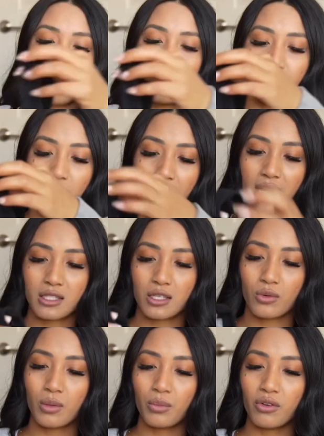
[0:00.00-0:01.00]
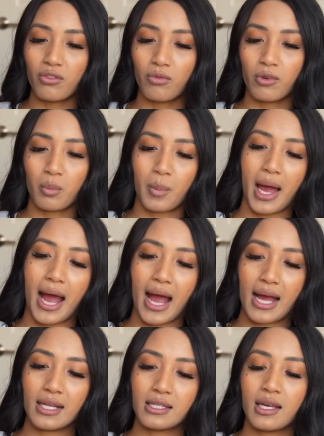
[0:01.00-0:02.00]
also has the removable
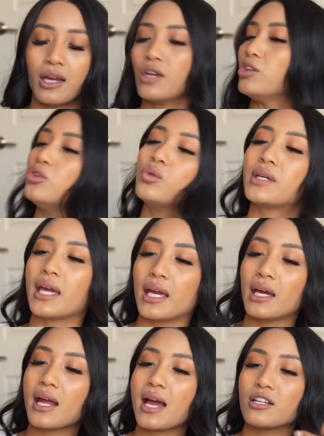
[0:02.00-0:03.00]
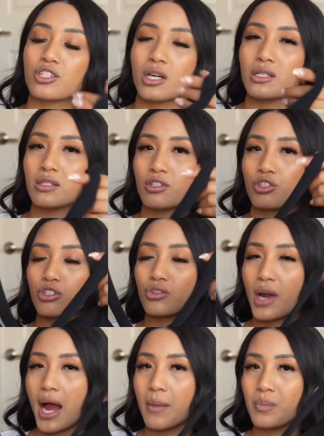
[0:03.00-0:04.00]
pads you can't adjust the
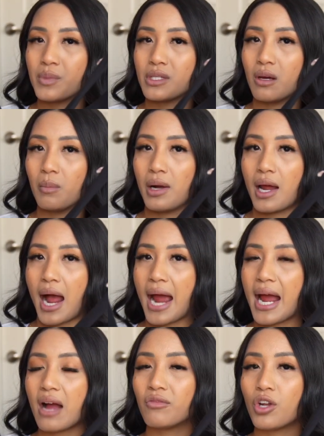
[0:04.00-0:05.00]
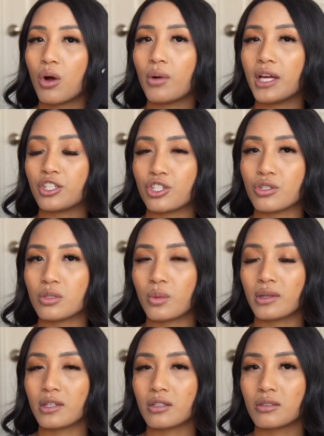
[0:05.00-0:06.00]
straps but I have no issues
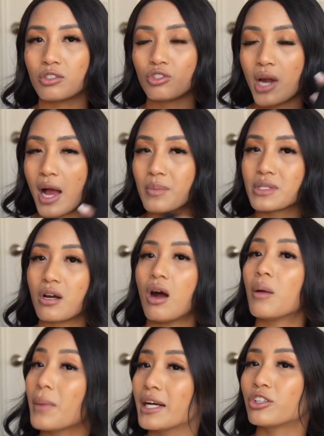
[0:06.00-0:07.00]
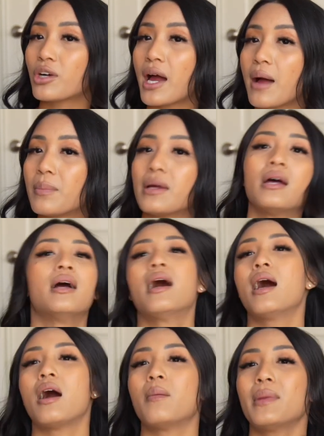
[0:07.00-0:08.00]
with the straps on my trap
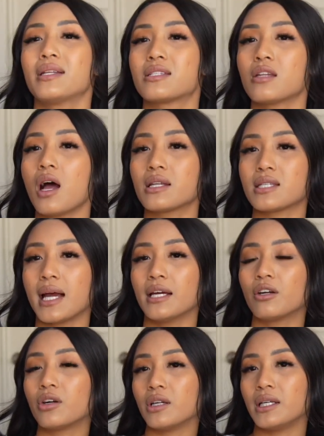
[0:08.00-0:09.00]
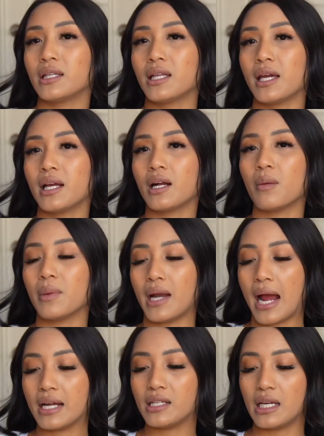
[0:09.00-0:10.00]
um, it's not tight or anything but
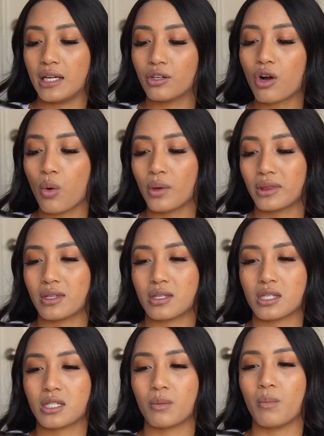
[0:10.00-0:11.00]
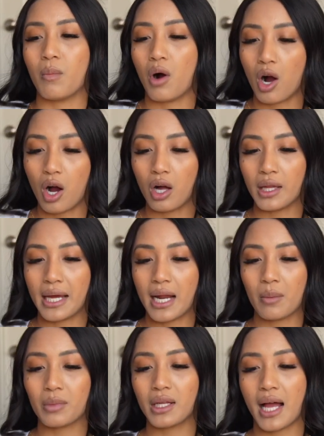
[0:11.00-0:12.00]
I did go with the small and
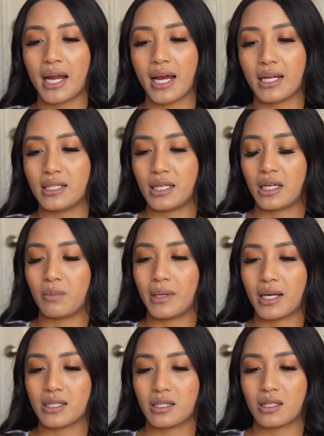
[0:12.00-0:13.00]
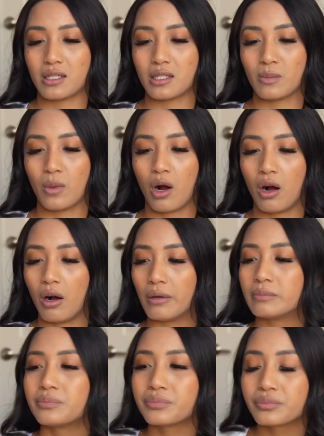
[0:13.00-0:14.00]
I'm glad I did because the
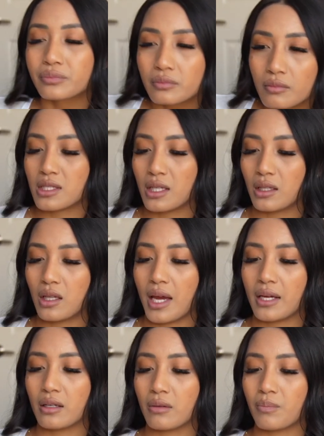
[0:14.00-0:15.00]
small doesn't like